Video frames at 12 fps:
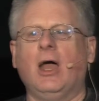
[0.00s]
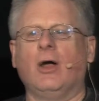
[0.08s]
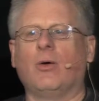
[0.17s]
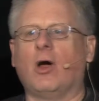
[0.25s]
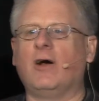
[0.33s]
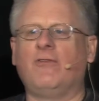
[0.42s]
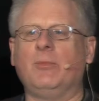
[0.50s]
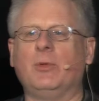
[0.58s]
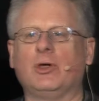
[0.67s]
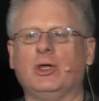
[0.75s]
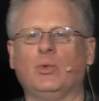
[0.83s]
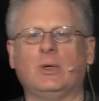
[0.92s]
We're all
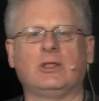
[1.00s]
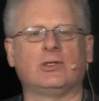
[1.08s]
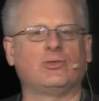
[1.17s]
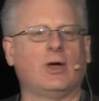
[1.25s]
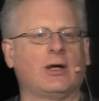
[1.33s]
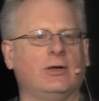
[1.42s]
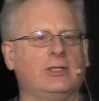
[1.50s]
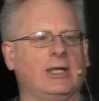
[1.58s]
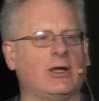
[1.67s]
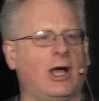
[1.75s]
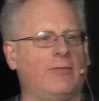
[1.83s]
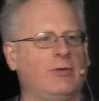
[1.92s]
familiar with the struggles
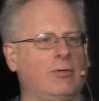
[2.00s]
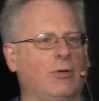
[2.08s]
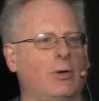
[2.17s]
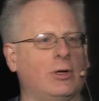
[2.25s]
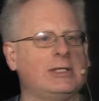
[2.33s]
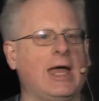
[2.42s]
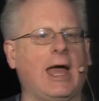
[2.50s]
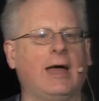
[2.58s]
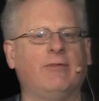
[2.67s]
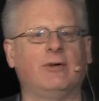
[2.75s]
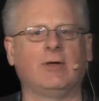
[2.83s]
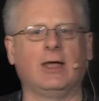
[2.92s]
that coffee growers
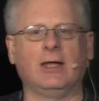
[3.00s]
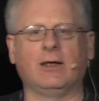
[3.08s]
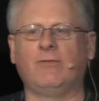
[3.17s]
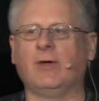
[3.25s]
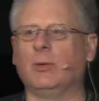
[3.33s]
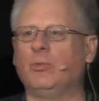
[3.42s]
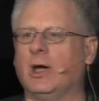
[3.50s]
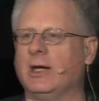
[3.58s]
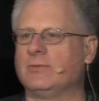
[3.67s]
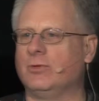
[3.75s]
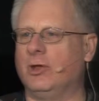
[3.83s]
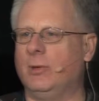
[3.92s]
have of getting a fair
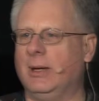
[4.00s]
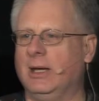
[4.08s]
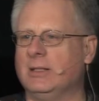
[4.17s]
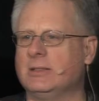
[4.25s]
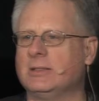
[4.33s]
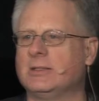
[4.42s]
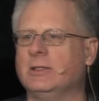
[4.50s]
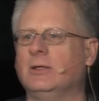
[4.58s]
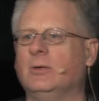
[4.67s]
price for their beans.